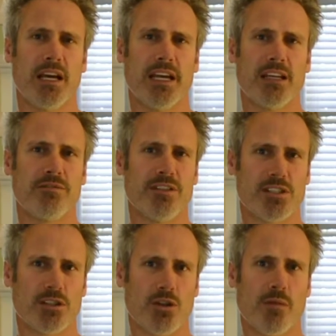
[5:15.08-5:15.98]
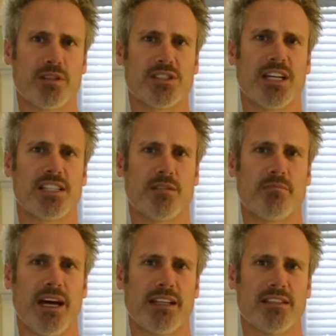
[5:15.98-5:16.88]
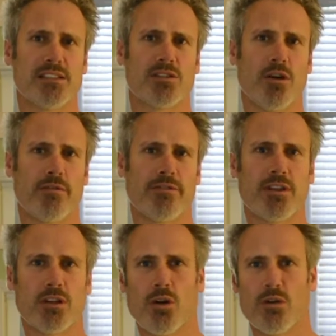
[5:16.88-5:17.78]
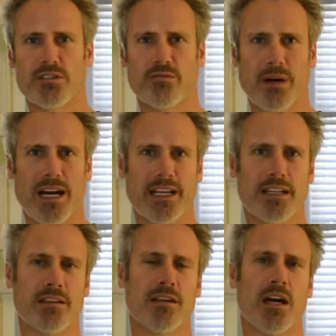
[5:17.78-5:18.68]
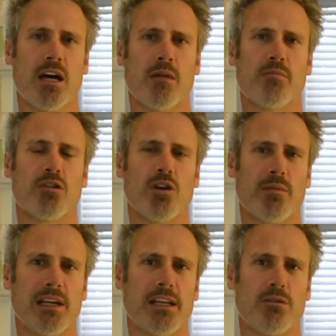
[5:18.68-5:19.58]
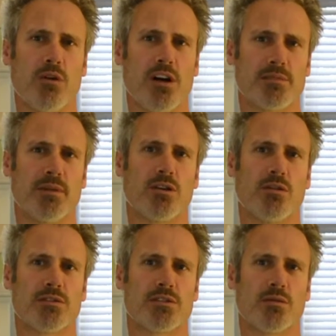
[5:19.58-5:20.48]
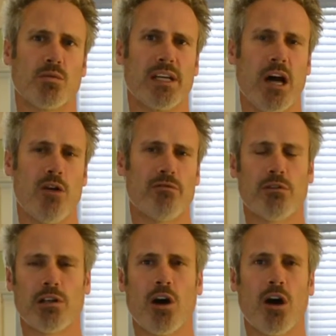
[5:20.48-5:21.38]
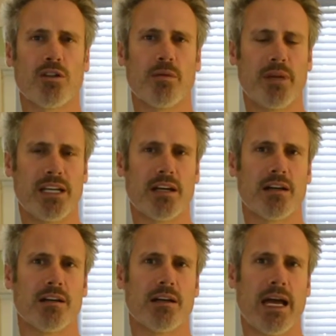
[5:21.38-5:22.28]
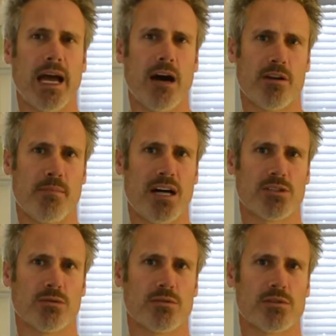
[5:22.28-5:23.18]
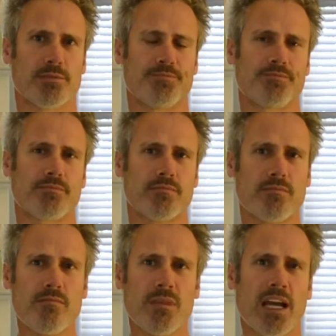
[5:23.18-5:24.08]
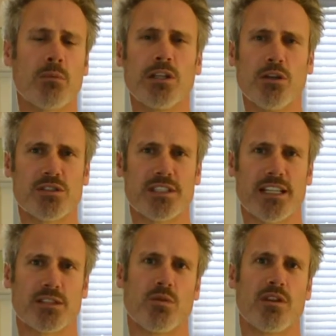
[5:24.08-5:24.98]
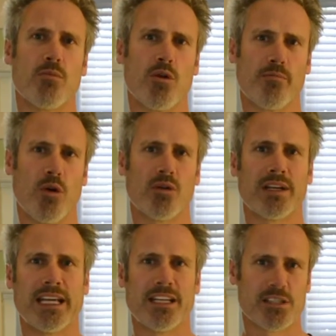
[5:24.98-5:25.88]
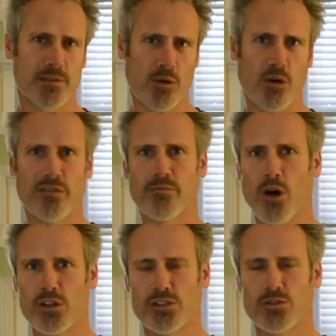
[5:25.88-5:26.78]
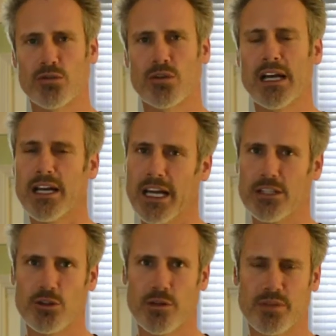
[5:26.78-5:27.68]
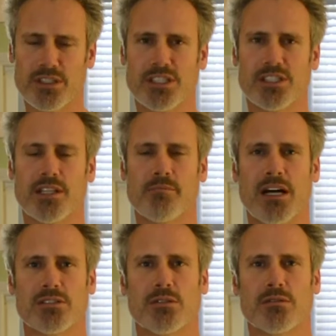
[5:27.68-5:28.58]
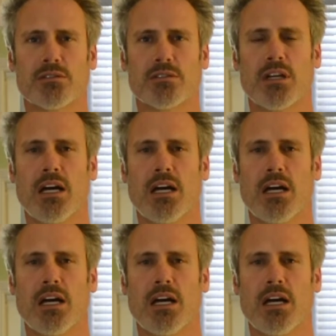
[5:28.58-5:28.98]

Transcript: Inefficient compensation patterns, often the cause of pain, predominantly arise because we over-rely on the bigger outer muscles and we lose touch with the more important inner supportive postural and joint positioning muscles.